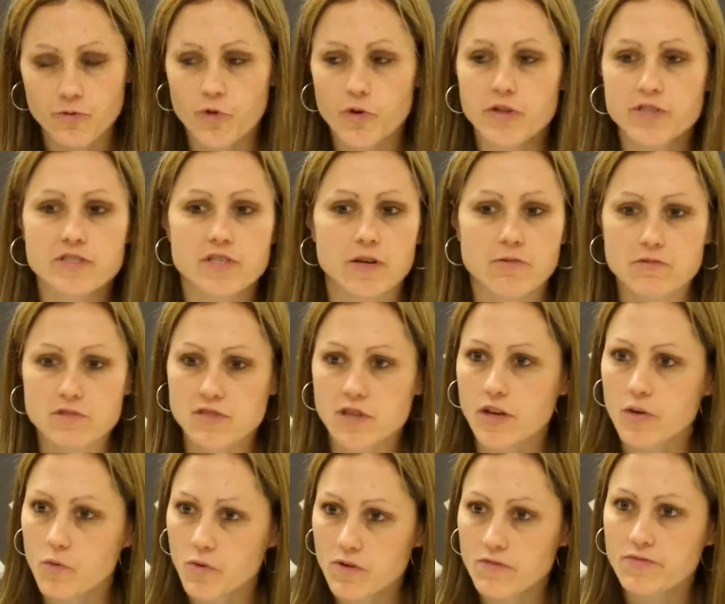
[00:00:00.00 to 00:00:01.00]
that voice that was
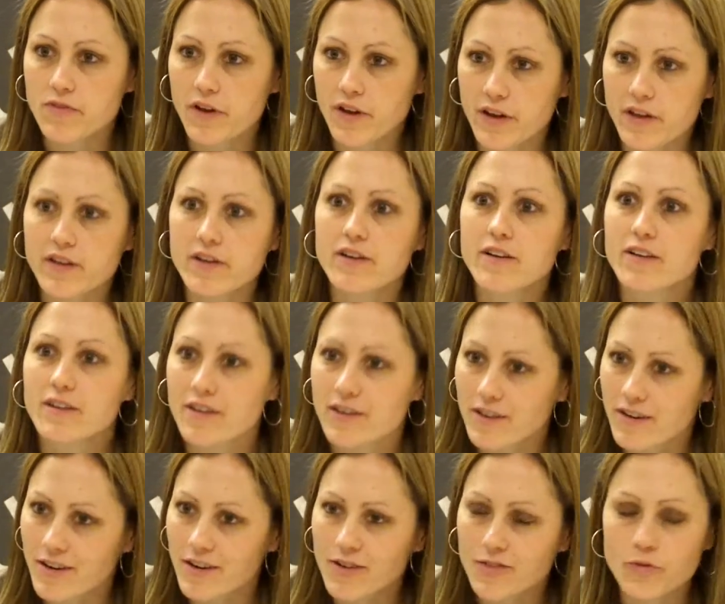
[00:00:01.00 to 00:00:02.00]
like, we're fine,
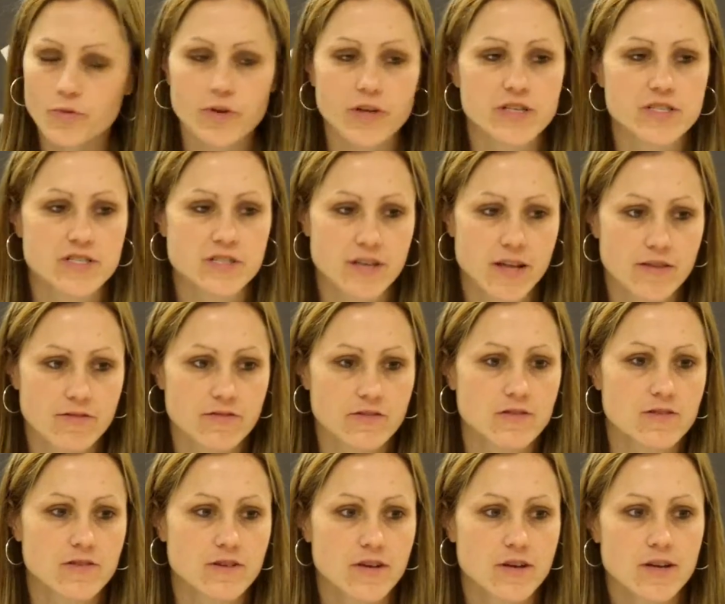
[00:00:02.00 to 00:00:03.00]
you know, we just
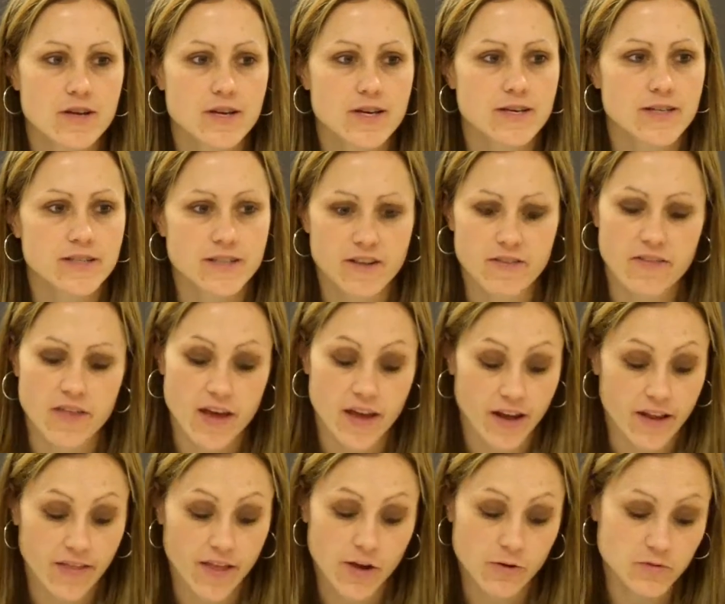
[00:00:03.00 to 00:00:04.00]
never did
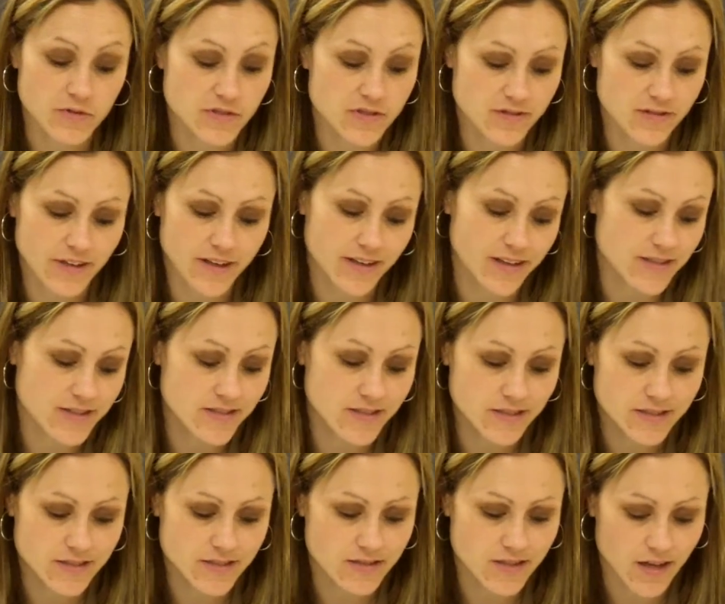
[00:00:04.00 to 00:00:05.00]
that, and that was, like I
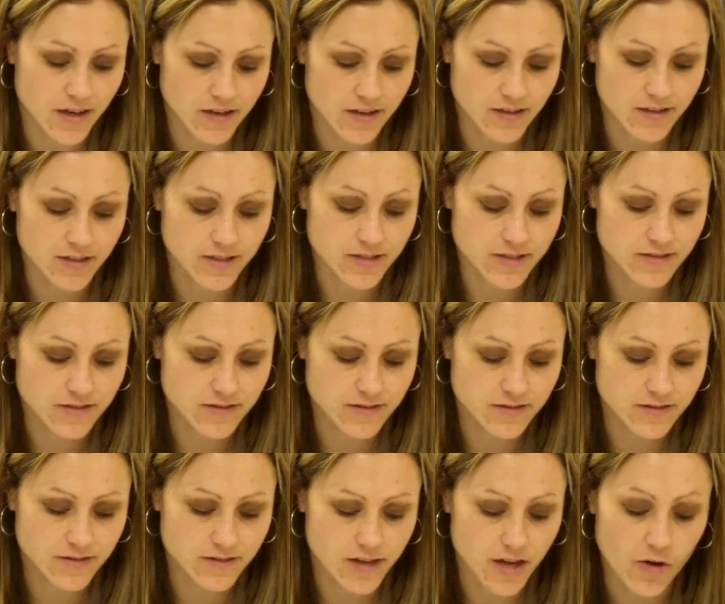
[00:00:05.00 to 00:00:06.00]
said, just not us,
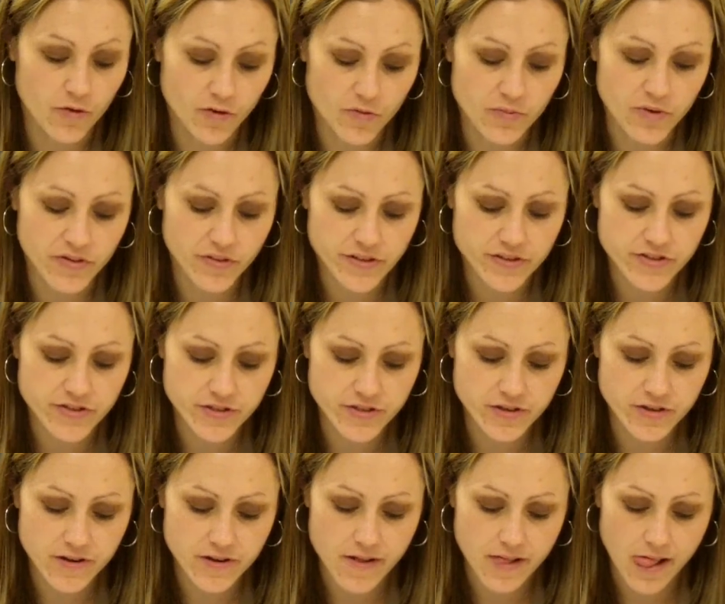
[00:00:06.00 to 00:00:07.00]
how we've been this
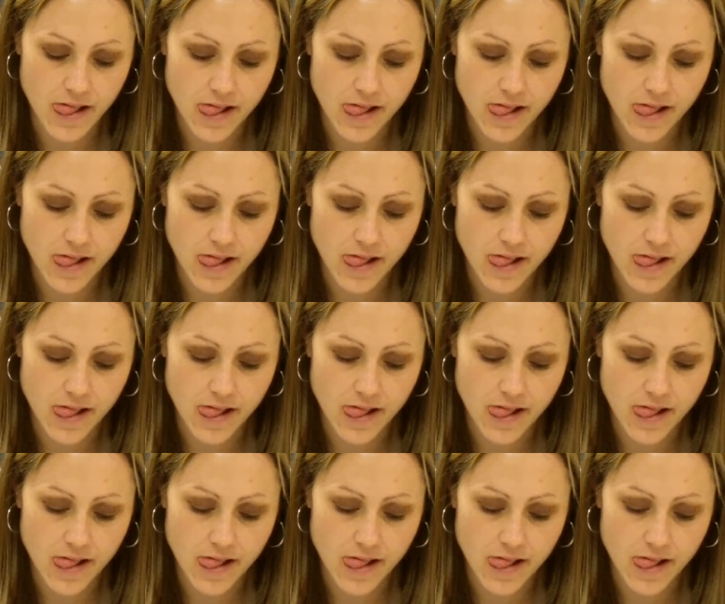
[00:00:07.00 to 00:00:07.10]
year.